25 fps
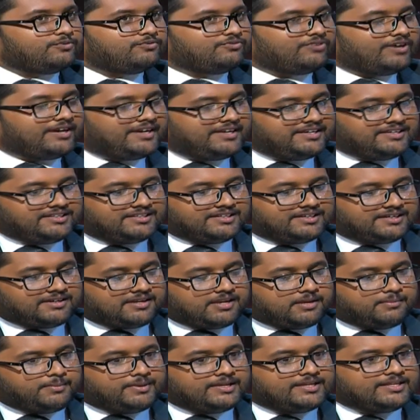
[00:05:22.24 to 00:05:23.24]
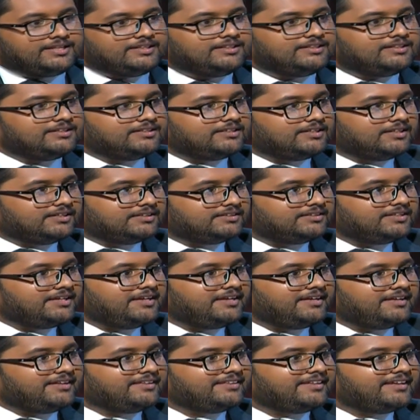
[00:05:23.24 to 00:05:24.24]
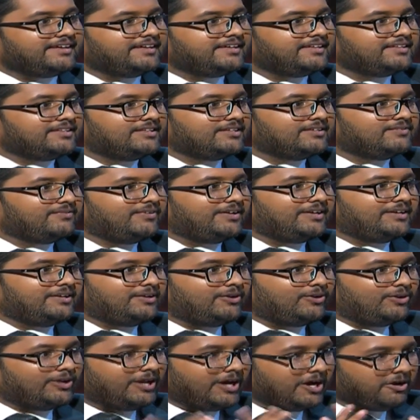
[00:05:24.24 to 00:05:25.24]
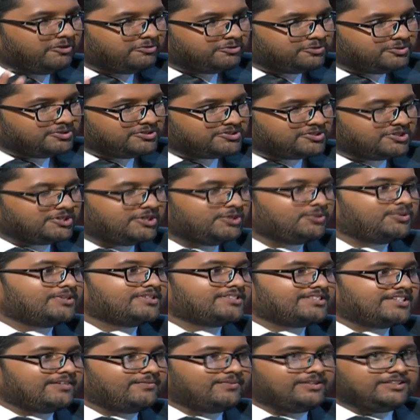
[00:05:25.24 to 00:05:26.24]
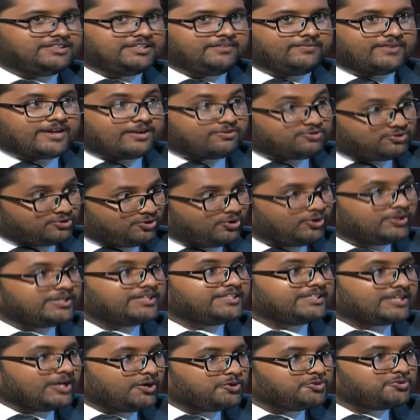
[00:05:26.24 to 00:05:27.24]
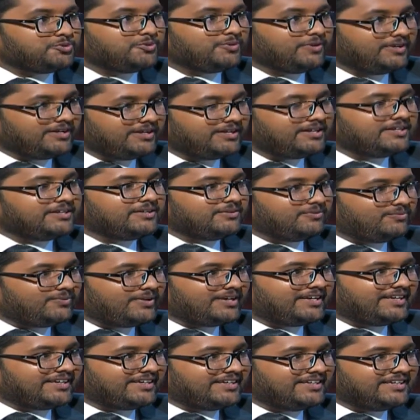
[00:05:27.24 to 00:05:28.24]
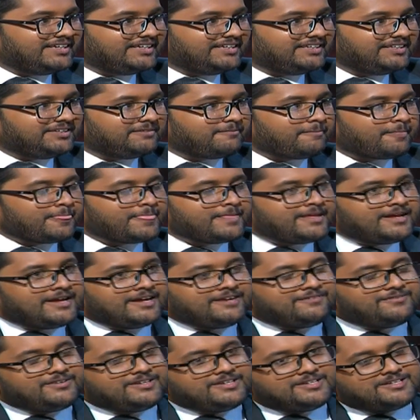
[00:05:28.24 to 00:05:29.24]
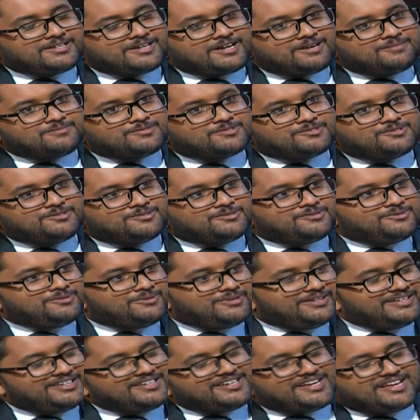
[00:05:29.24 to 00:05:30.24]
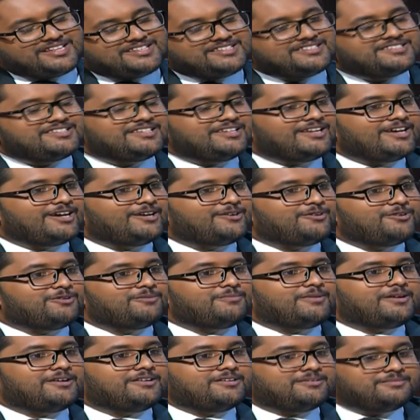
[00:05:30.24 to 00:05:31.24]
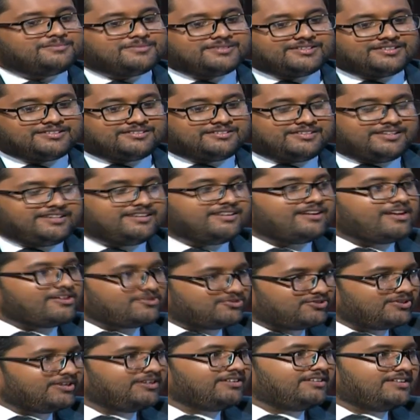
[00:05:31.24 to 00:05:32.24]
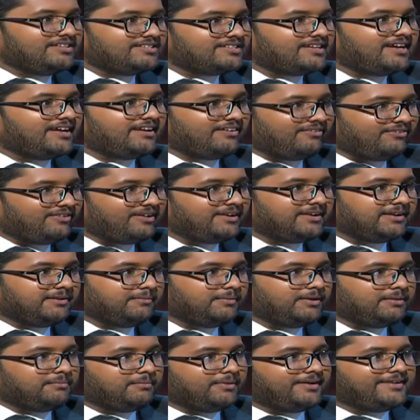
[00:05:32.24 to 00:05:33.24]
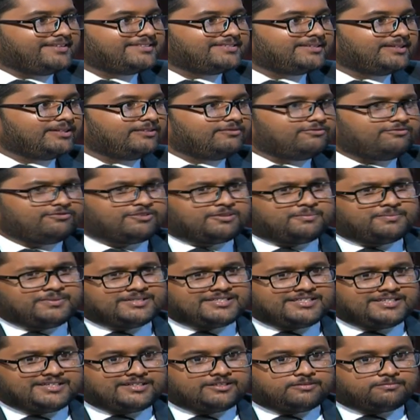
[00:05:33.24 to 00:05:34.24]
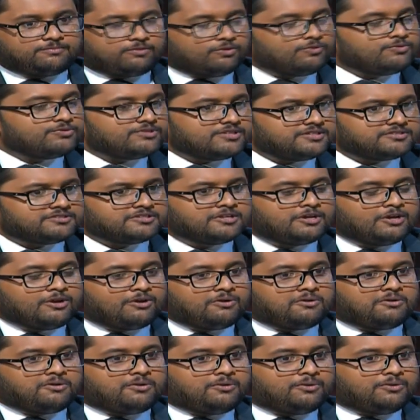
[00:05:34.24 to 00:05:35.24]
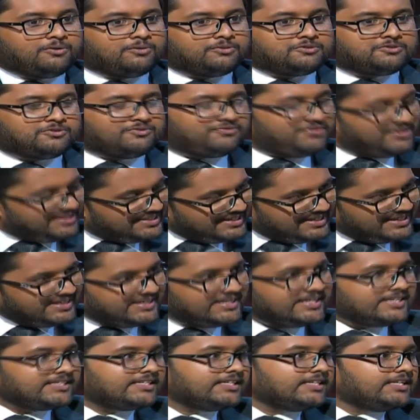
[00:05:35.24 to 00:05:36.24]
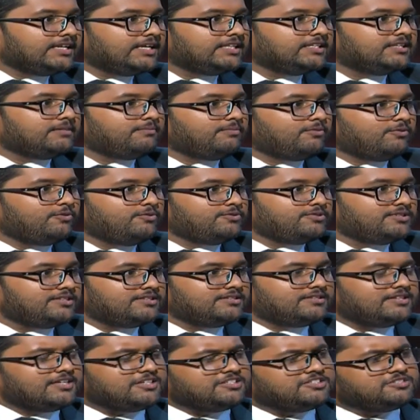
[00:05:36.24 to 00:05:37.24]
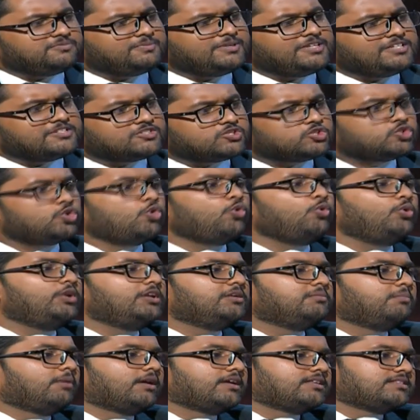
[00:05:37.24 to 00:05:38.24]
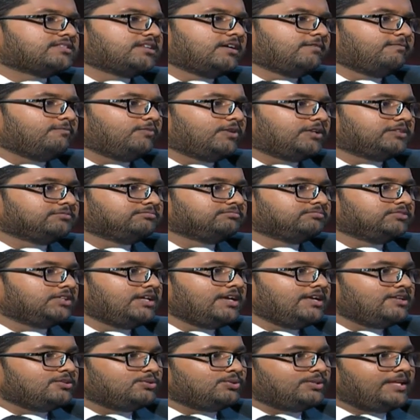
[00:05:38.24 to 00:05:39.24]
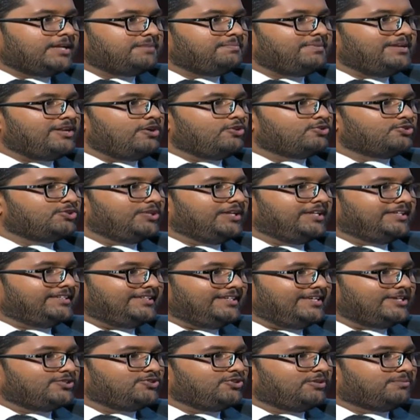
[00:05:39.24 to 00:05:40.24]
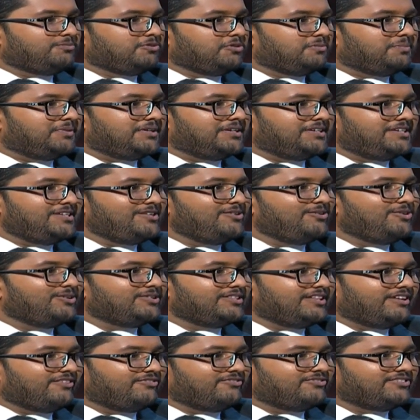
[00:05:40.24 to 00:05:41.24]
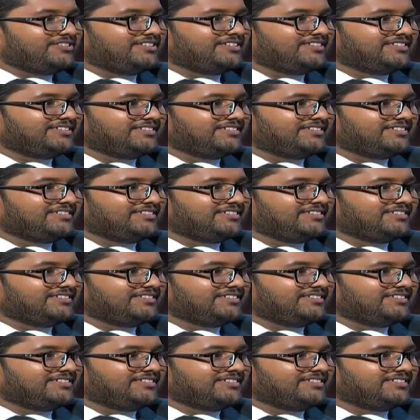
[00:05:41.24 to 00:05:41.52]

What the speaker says: find the criminal thing there, the what do you call, how to institute the civil thing. We have to sort it out very clearly. And when it comes to another scenario, madam, industrial design created by myself for a particular process or to facilitate any other process that has been stolen by someone. So that belongs to intellectual property or theft?